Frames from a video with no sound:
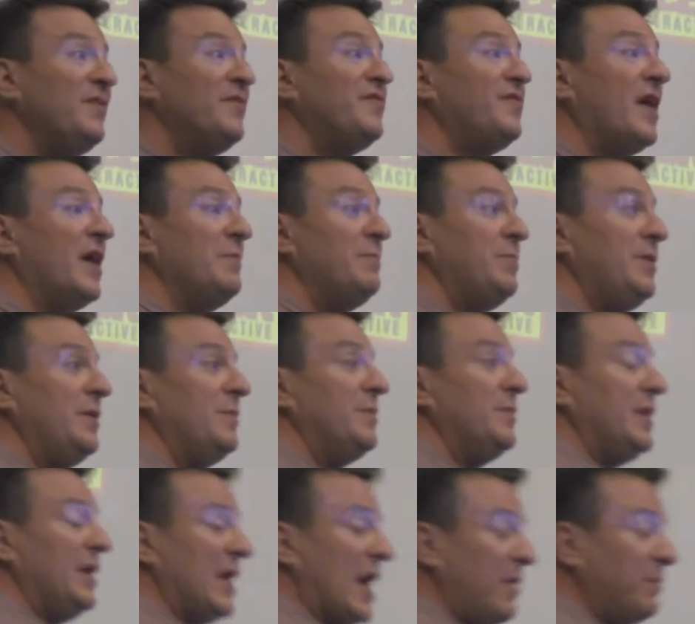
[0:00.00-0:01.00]
find
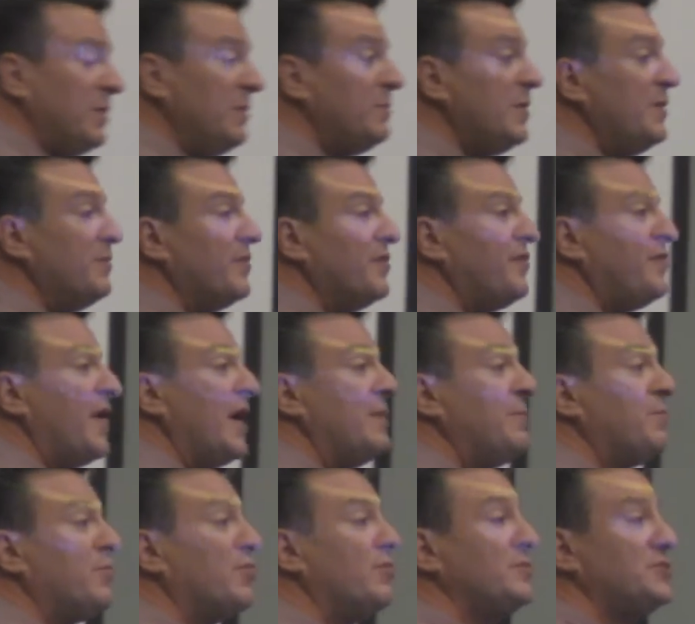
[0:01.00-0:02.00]
peop- helping people find
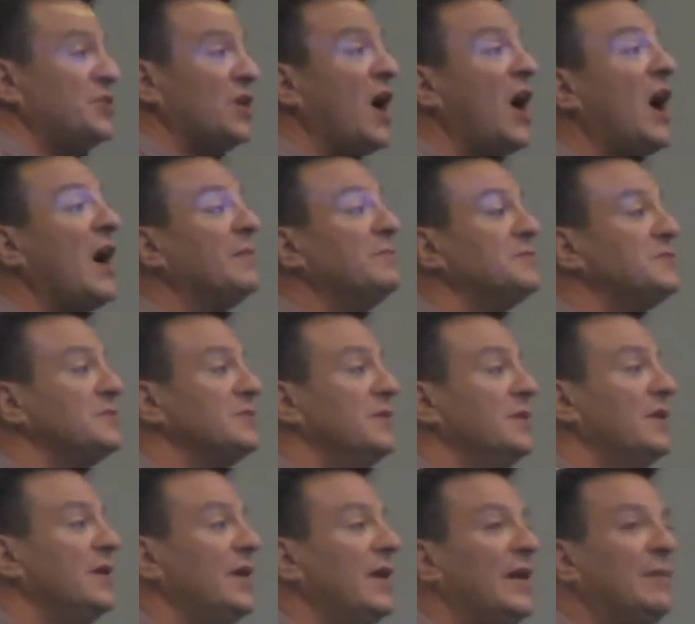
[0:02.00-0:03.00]
jobs
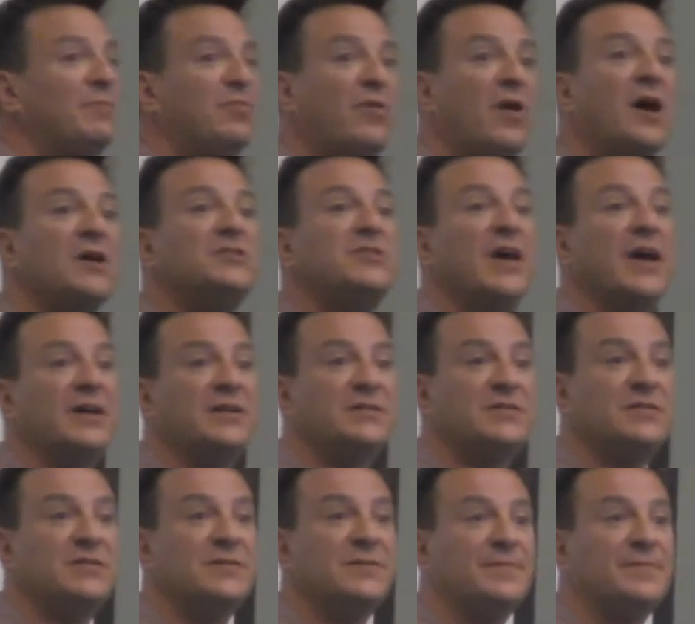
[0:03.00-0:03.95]
and projects.